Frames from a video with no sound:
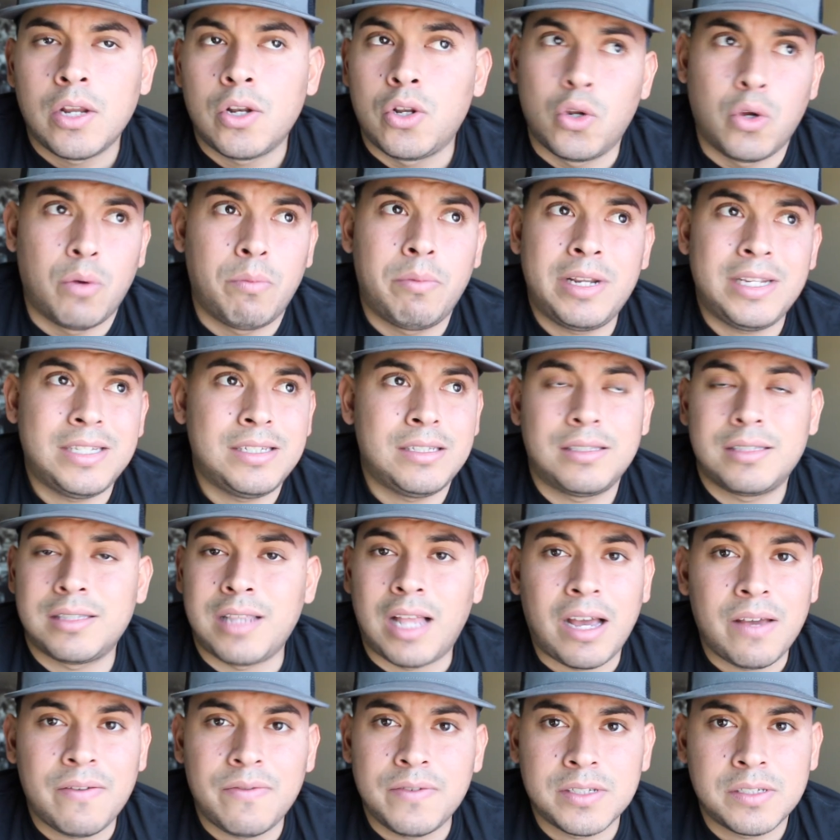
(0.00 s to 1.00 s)
Nobody's
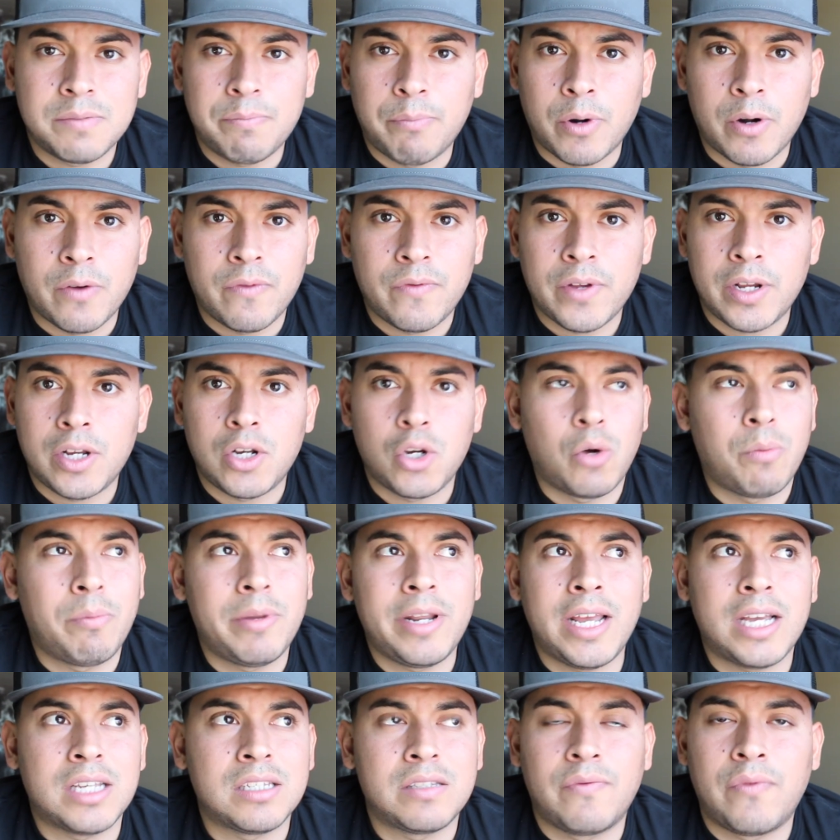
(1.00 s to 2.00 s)
life is perfect.
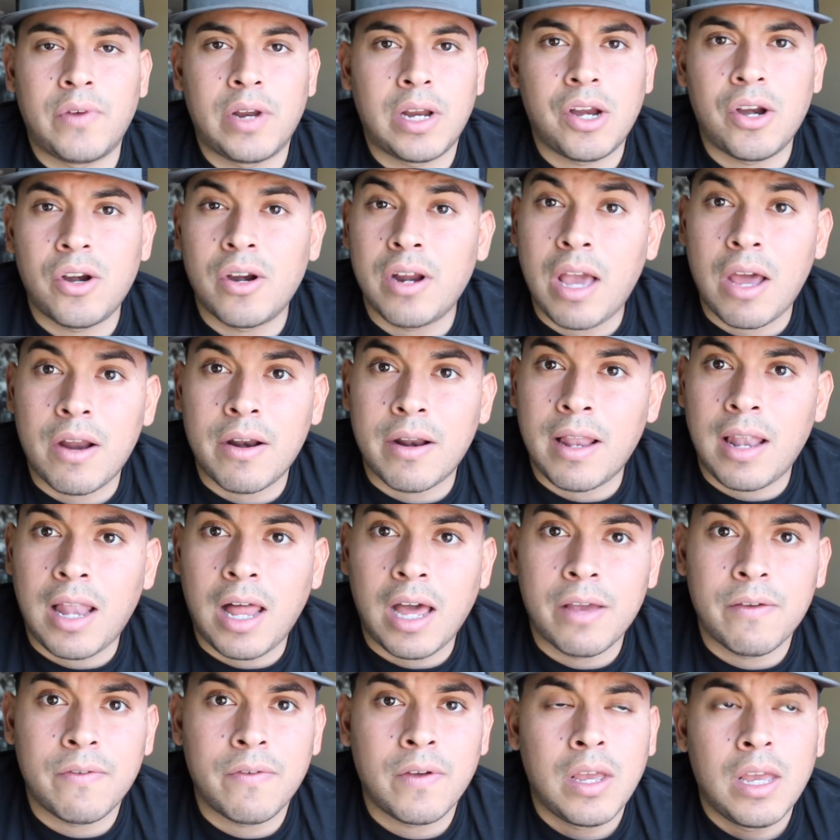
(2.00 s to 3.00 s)
Nobody has figured out
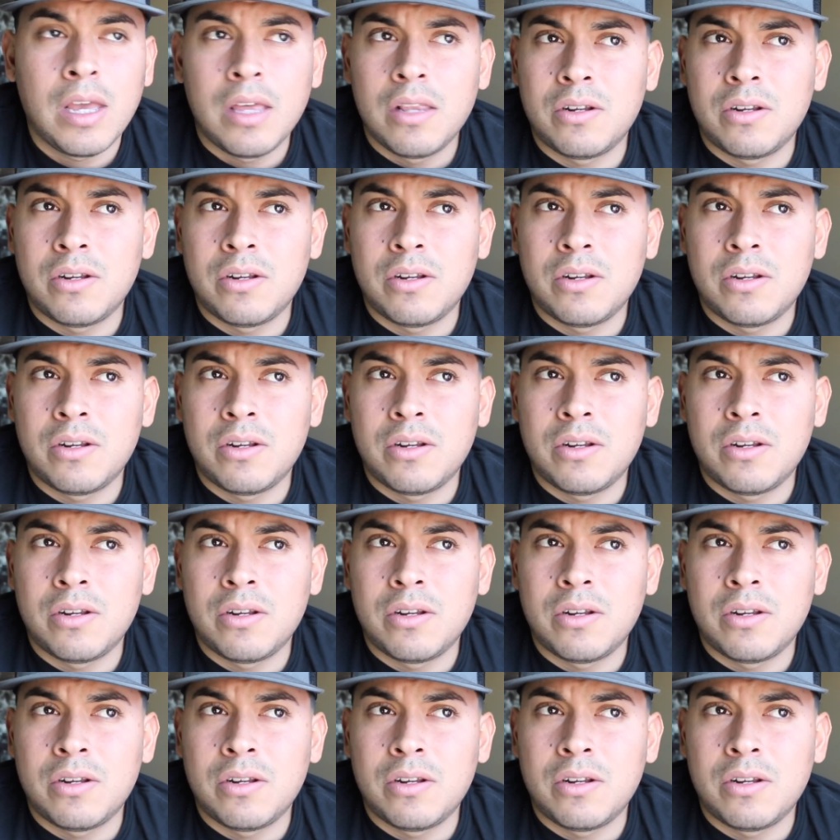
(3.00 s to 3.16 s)
life.